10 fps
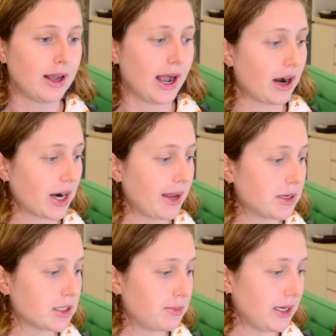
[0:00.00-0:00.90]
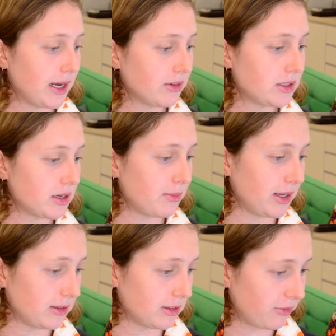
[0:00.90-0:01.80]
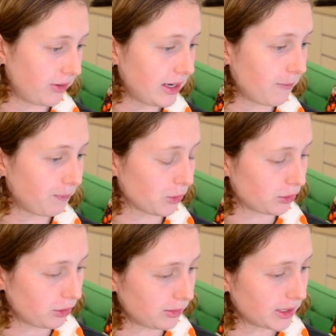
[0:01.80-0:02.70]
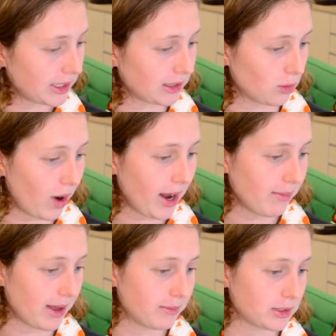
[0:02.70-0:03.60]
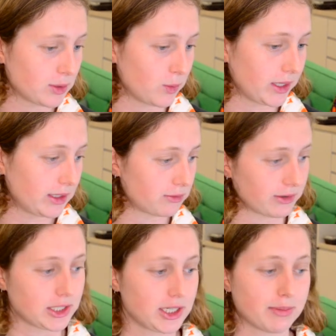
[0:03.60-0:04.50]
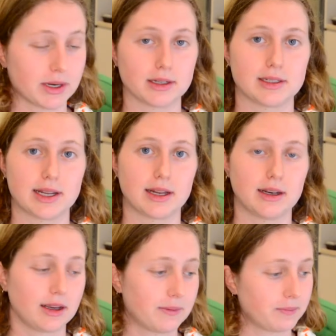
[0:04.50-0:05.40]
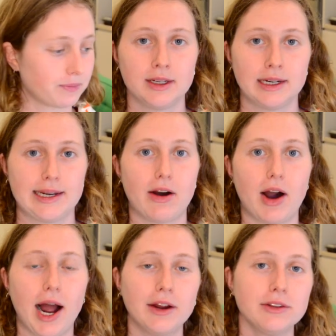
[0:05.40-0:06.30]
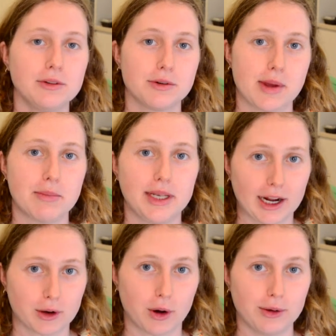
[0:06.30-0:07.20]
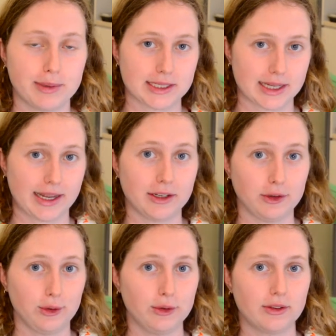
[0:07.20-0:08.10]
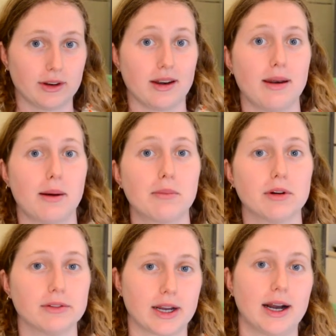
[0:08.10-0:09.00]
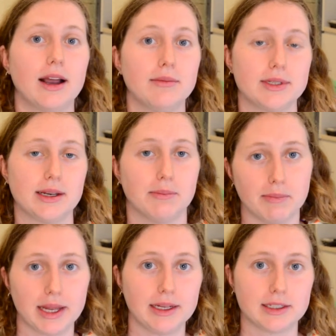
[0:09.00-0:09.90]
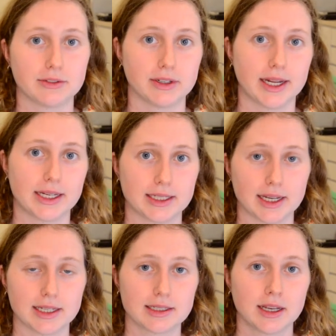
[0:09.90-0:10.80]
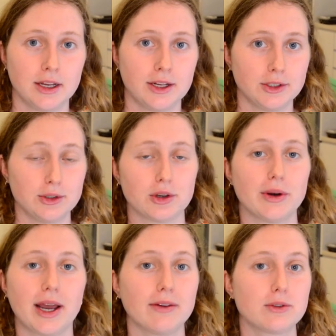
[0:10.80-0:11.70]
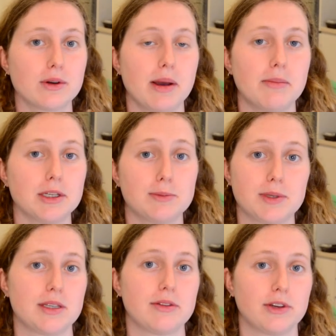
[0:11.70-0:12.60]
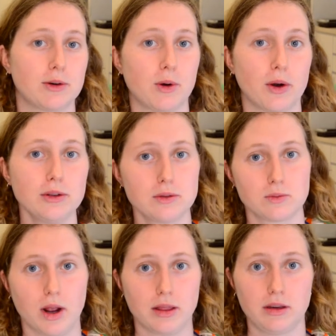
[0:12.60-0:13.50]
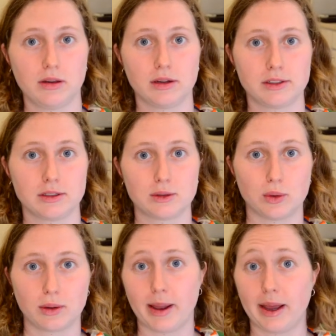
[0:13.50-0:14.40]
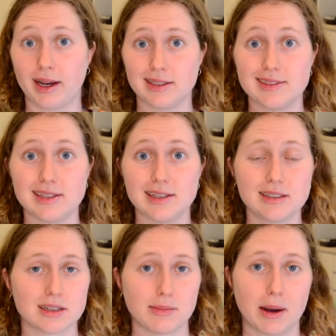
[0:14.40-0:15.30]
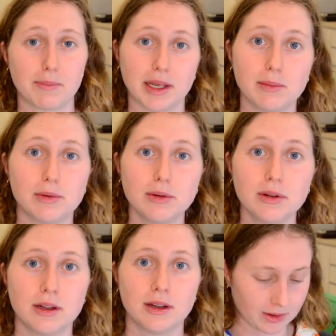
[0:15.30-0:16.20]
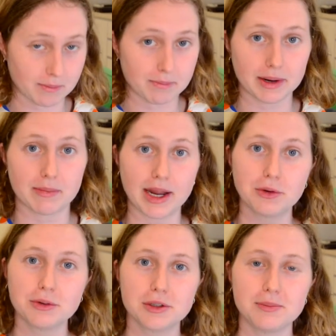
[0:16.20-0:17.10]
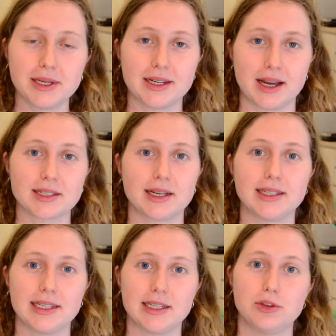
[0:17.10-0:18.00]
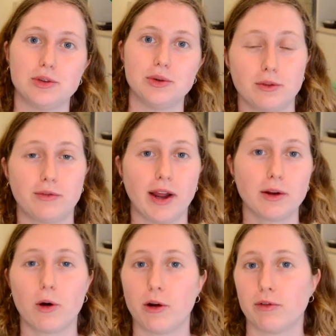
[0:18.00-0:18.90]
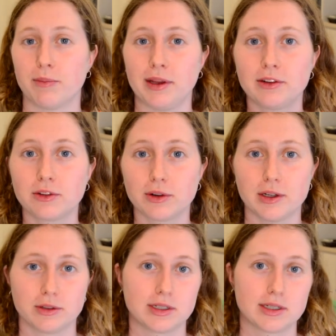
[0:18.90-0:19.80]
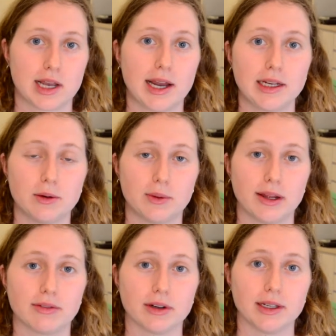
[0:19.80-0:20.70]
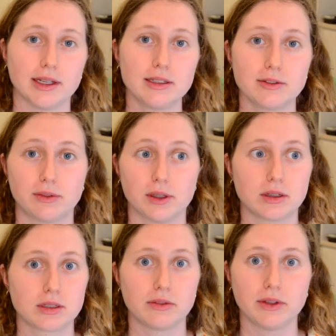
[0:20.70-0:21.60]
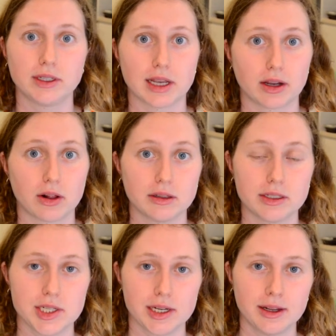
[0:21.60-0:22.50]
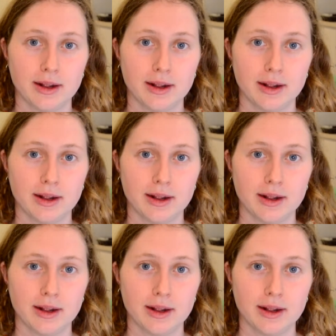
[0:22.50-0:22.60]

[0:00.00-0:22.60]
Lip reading: Our aim must be never to defeat or humiliate the white man, but to win his friendship and understanding." Now, I only remembered that quote because I had used it a number of times in many different essays. You don't have to remember specific quotes, rather you can just talk about ideas and about people. But it might also be a nice idea to find a quote from history or society or whatever it is, philosophy, psychology,